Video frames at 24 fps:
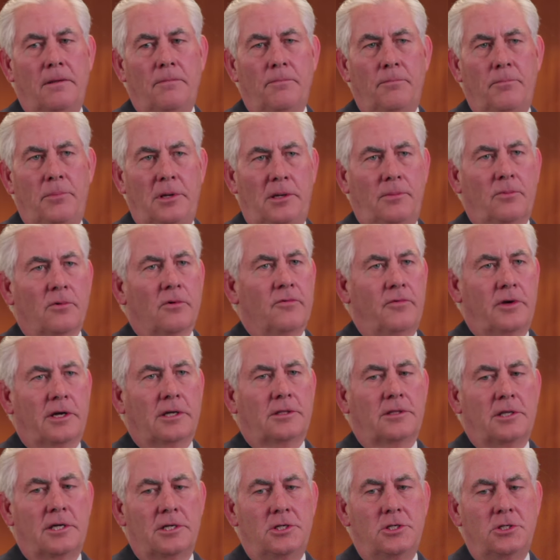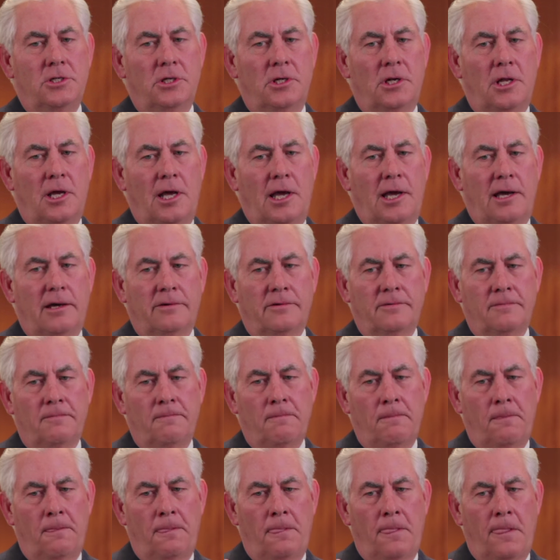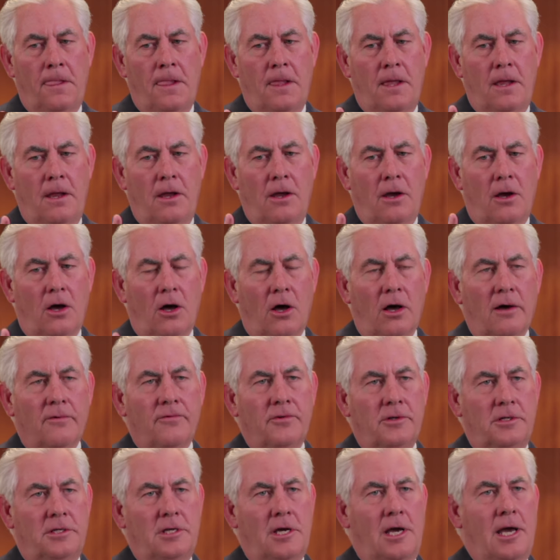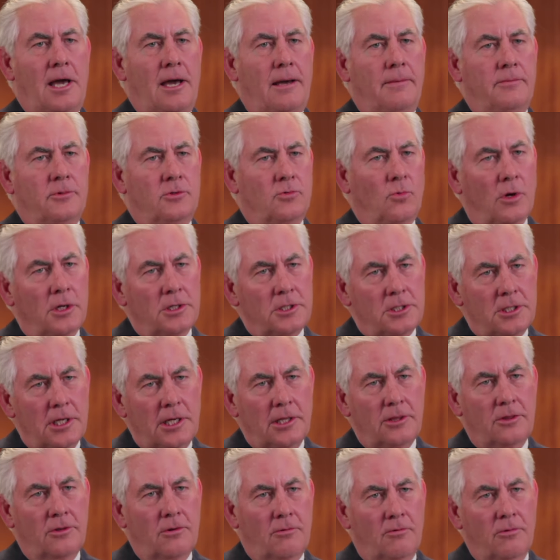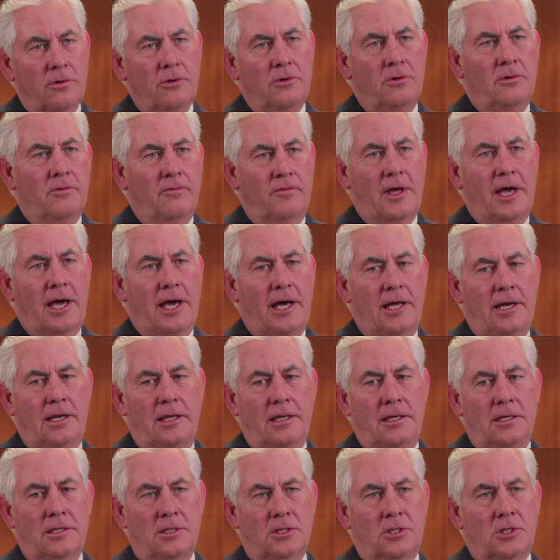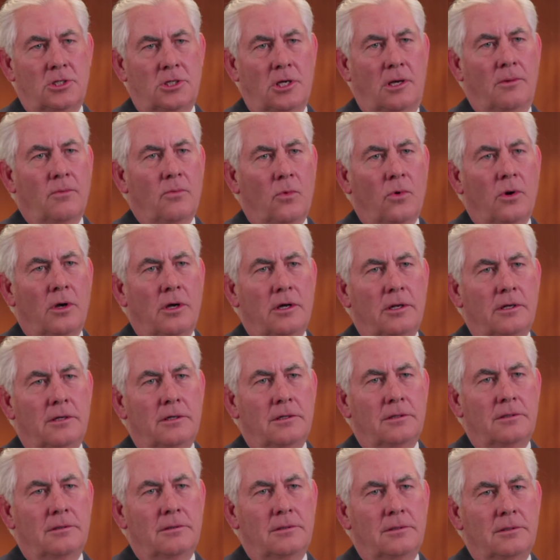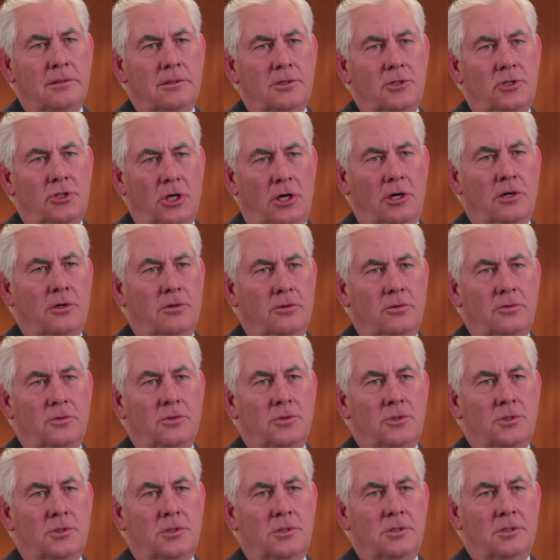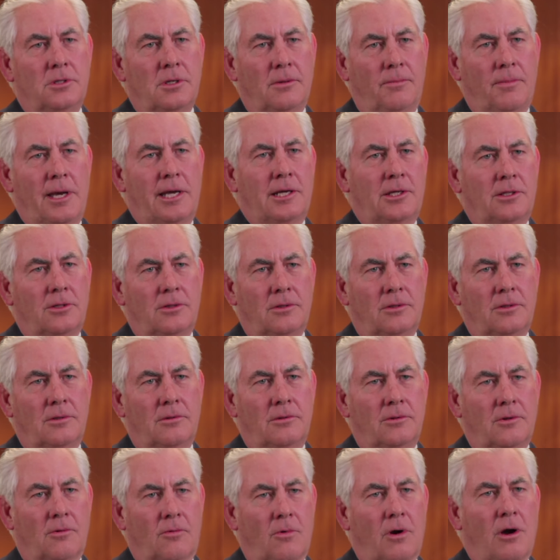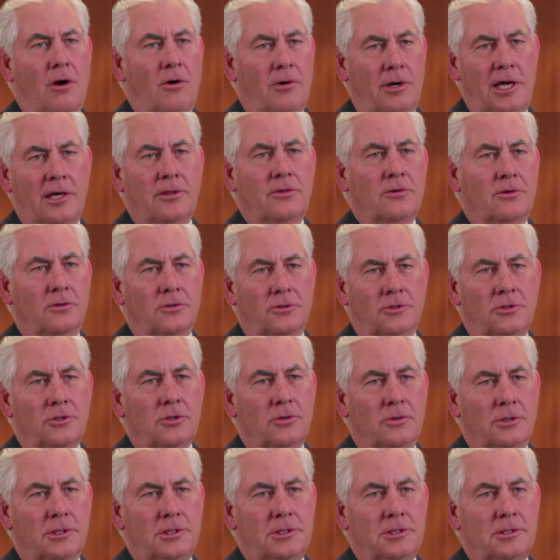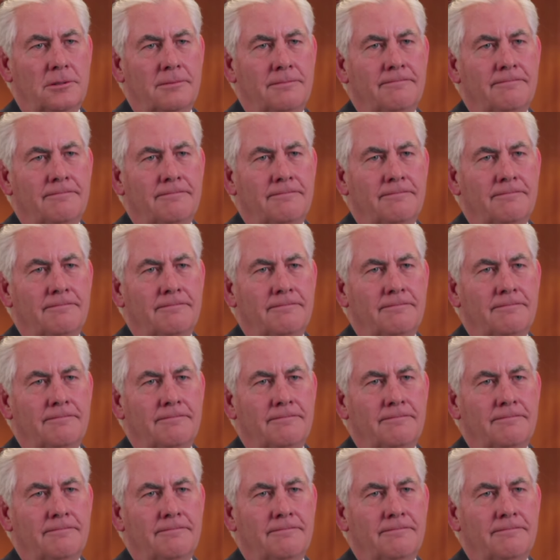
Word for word: people felt they should have, oftentimes what's at the root of that is someone chose to make the wrong ethical choice.